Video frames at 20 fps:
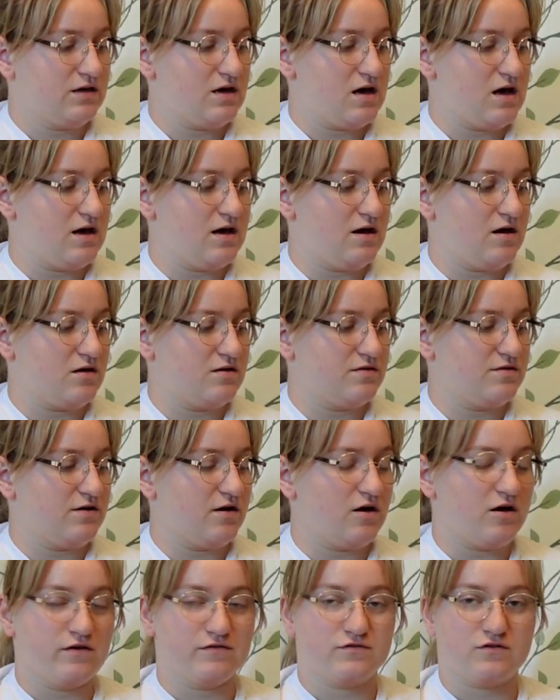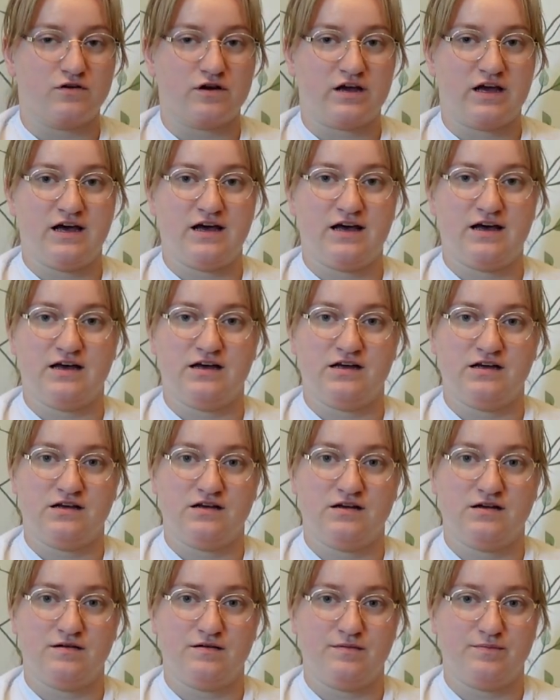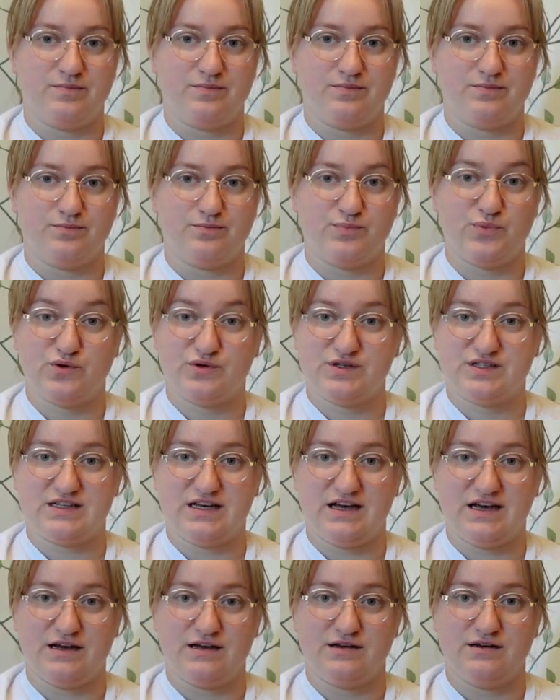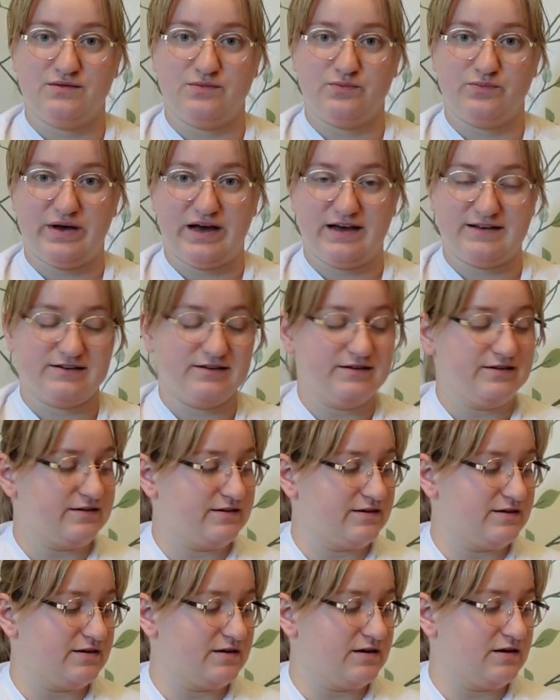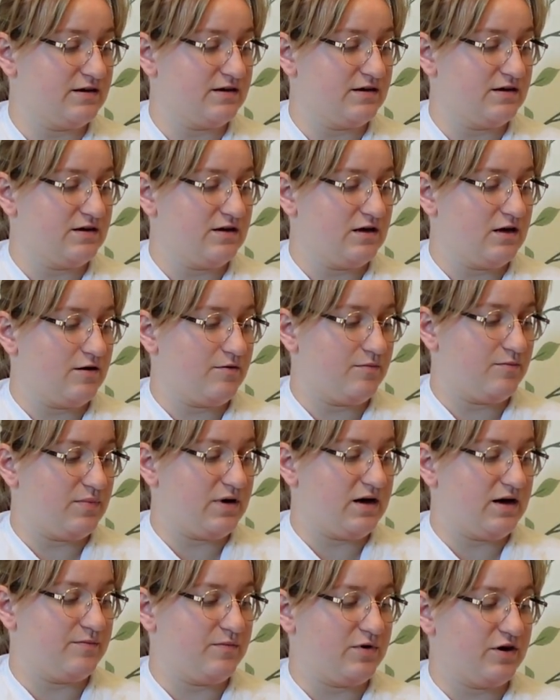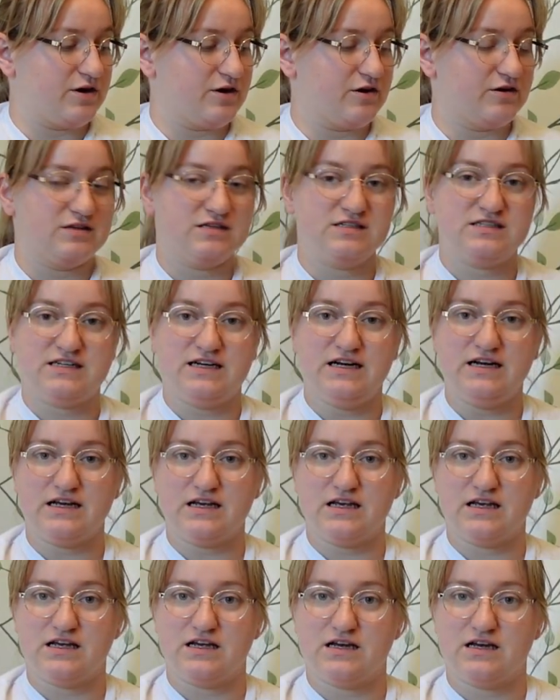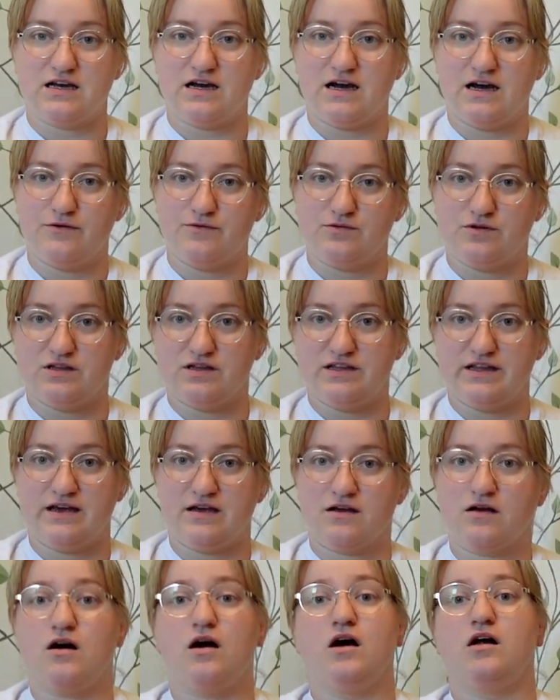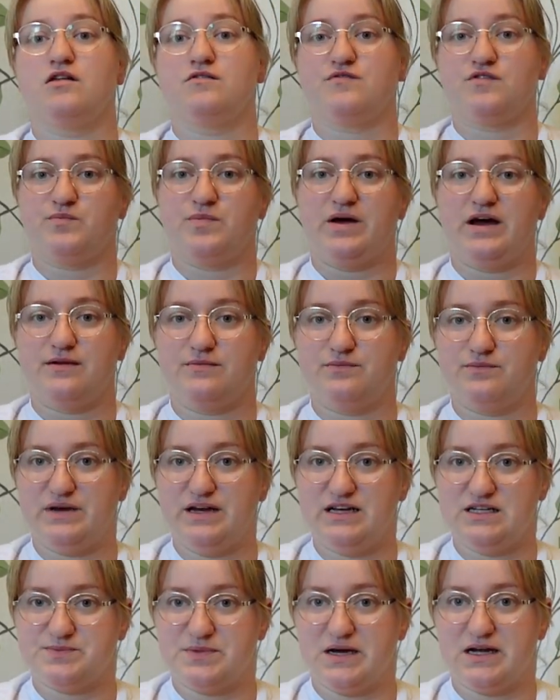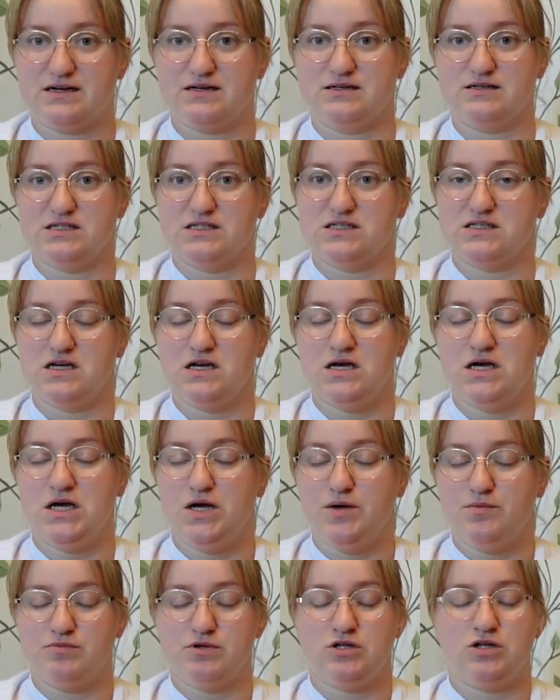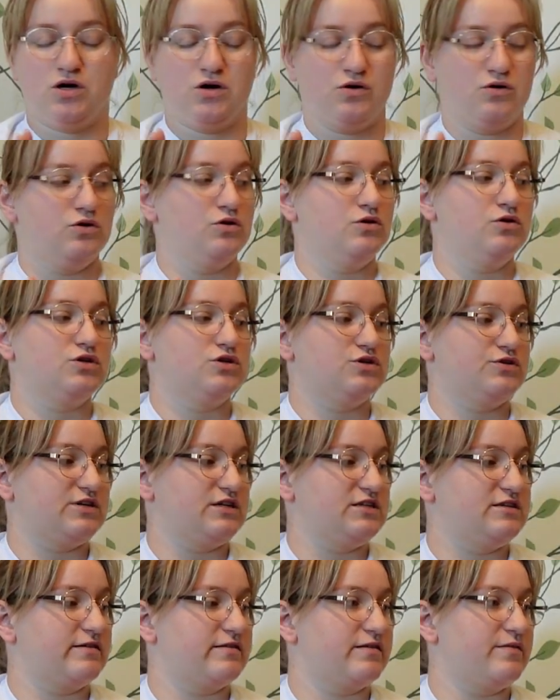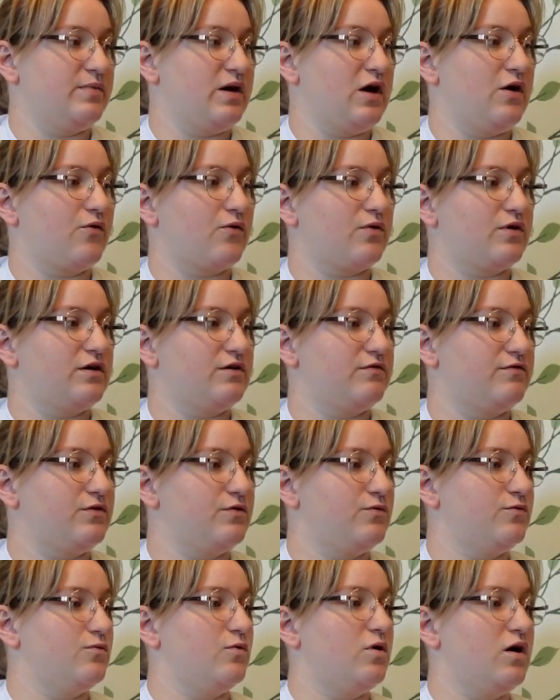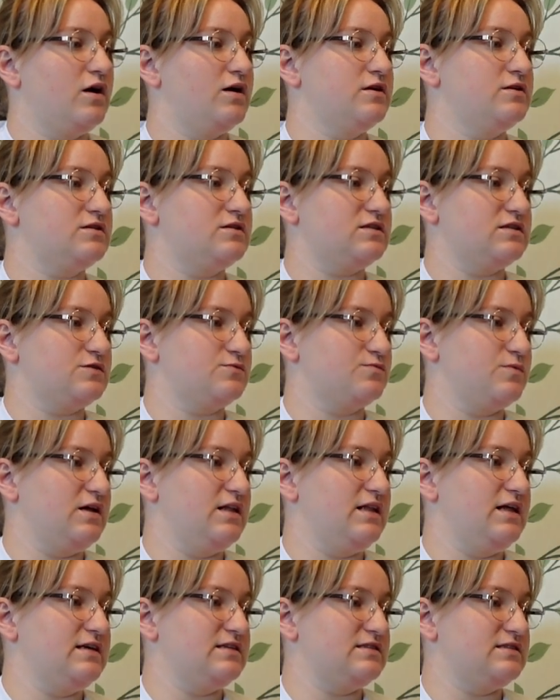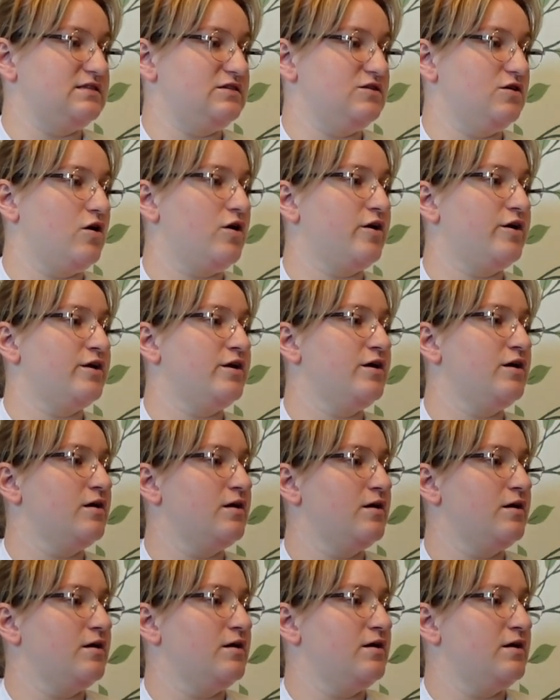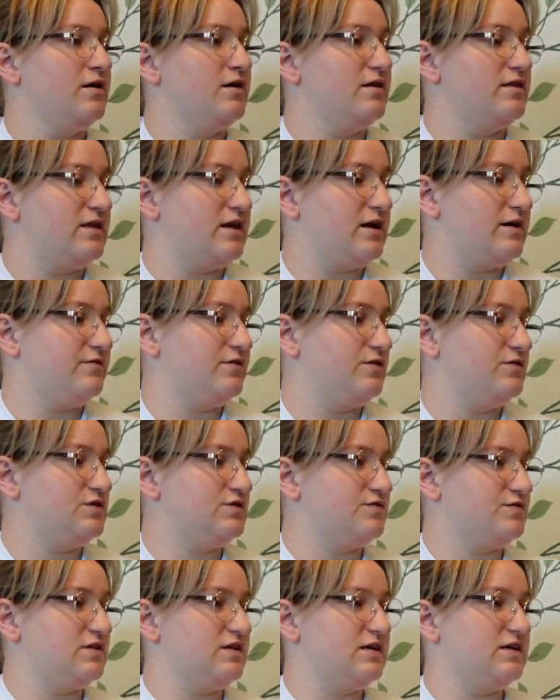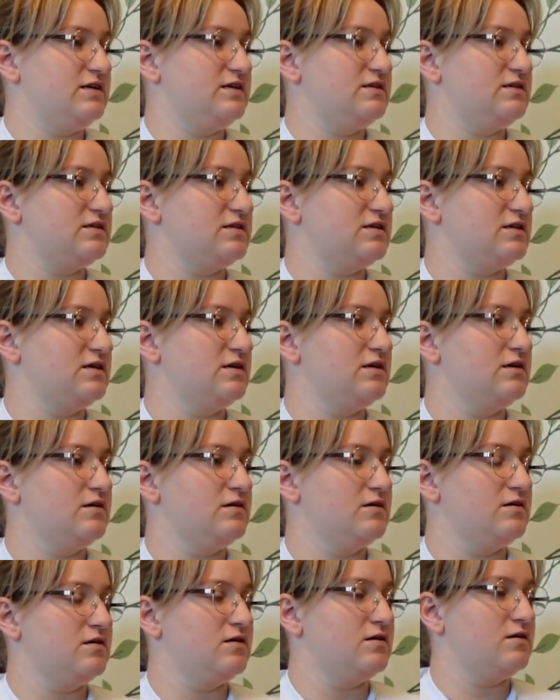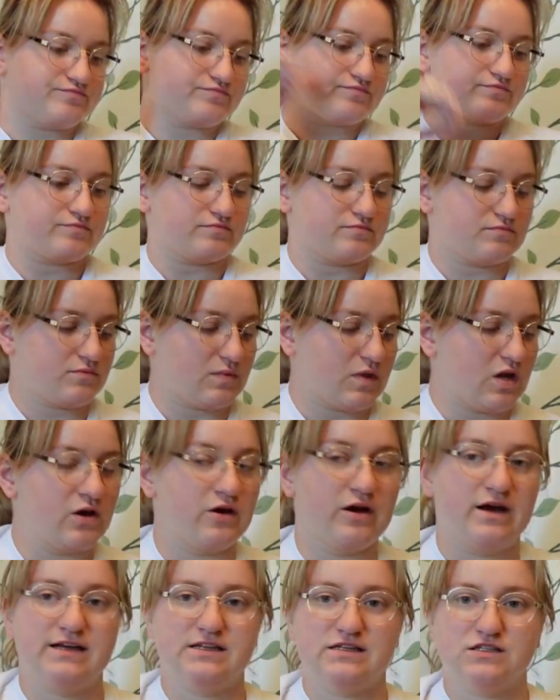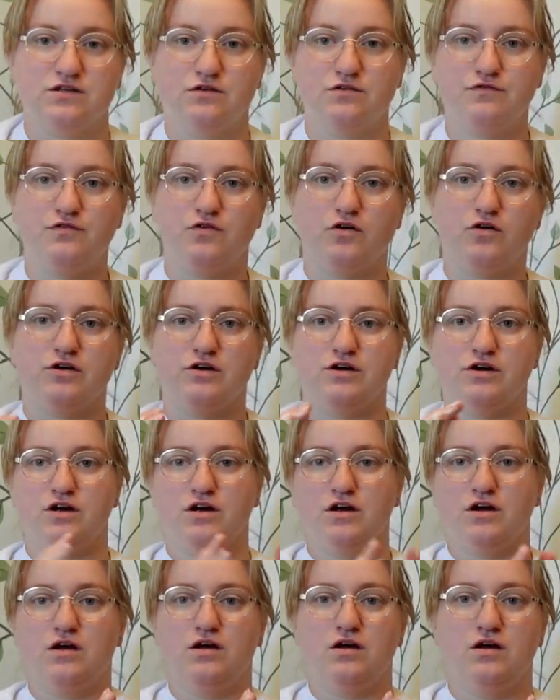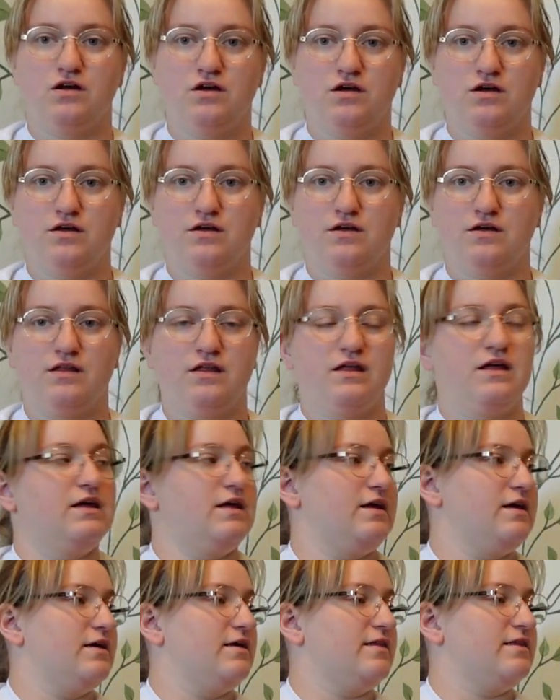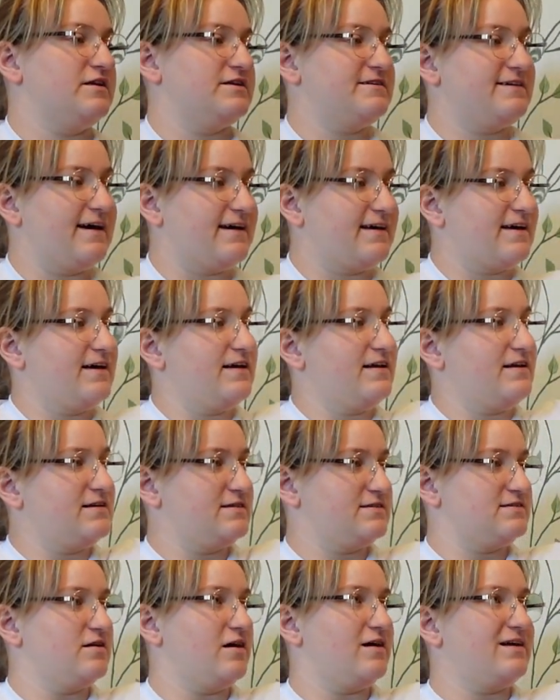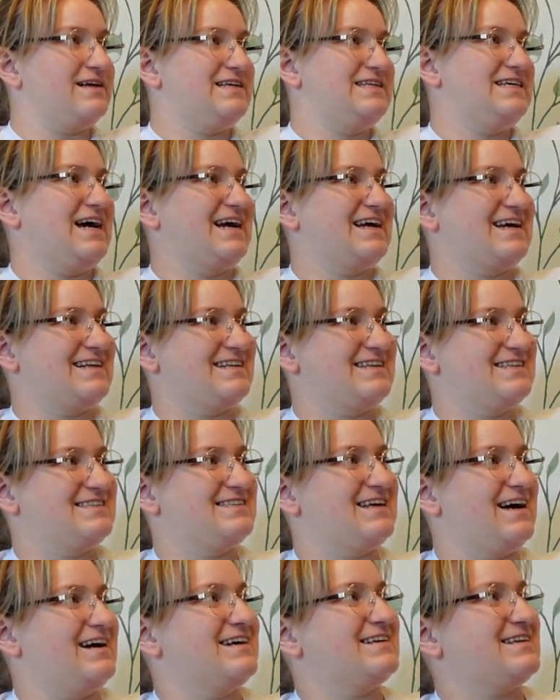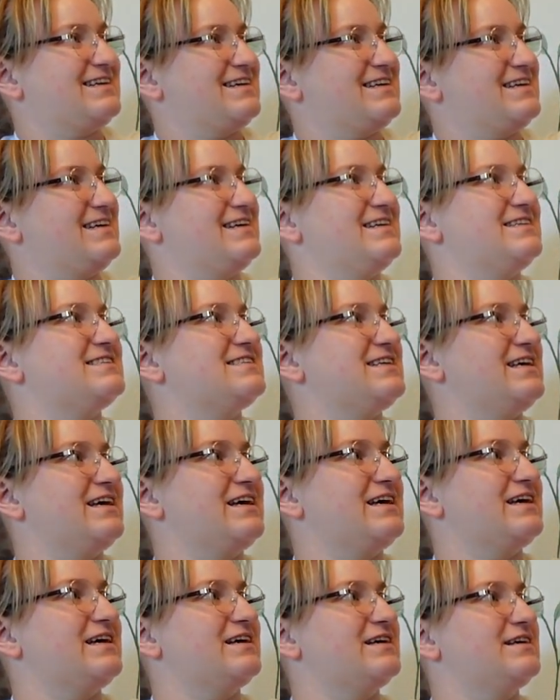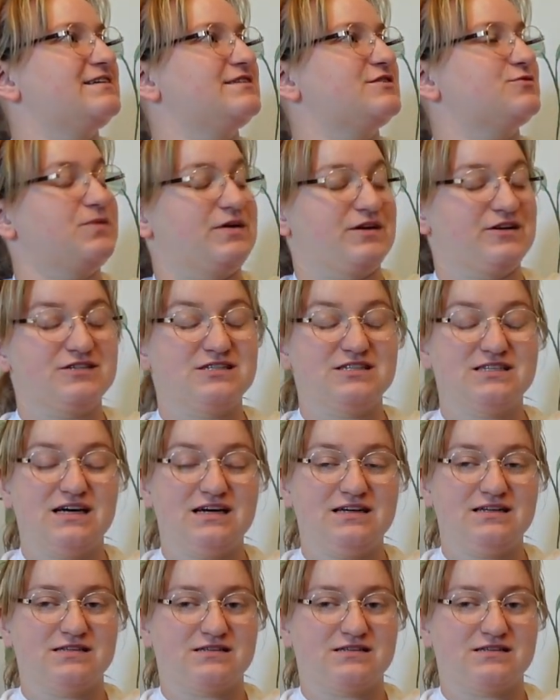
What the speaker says: Havkonge bukse pattern by Mari Hønnesdrikk. I will link all of the base patterns below, so you can check them out if you want, as well as the yarn that I've used for this. Right, so for the jacket, is not a jacket design, it is a sweater design.